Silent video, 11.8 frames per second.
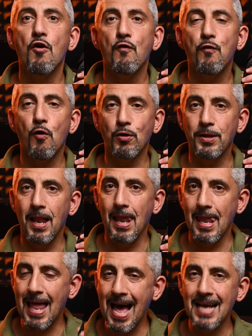for the
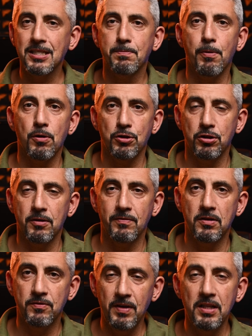last portion of
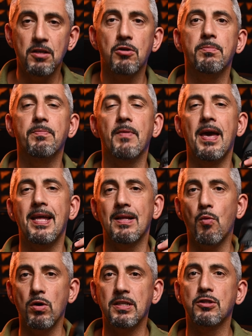this video, and I
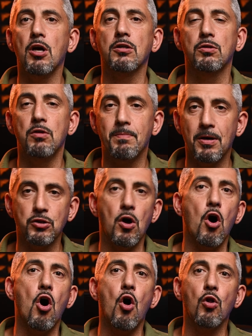want to talk to you about
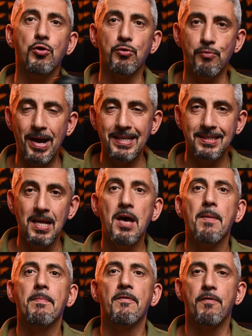all the rest
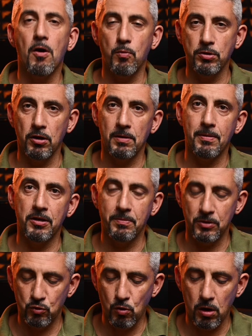before we talk about
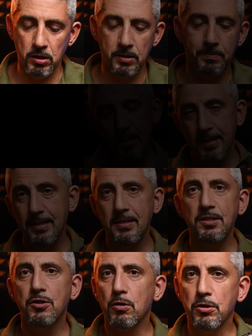image quality. This
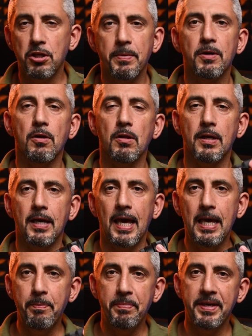is your typical
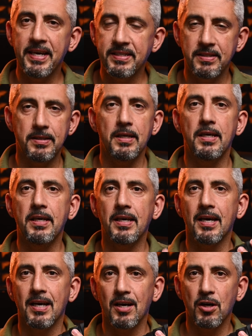
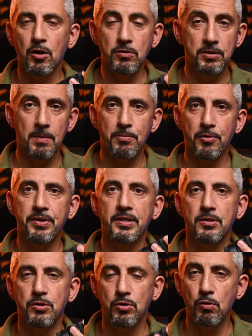APS-C
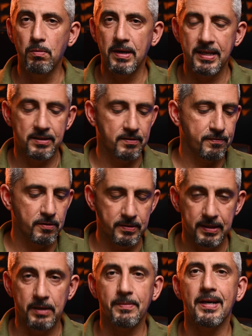contemporary zoom lens for
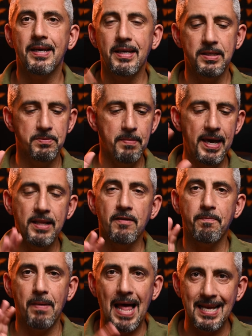Sigma. It's made
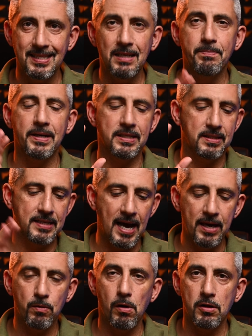of plastic, but it's
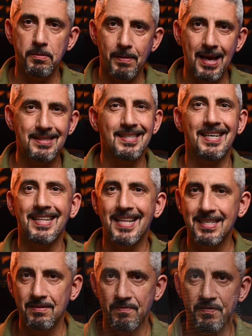high quality plastic. It
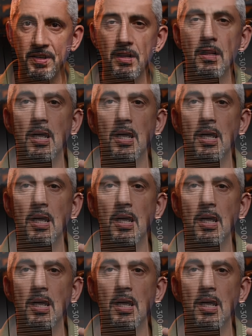doesn't feel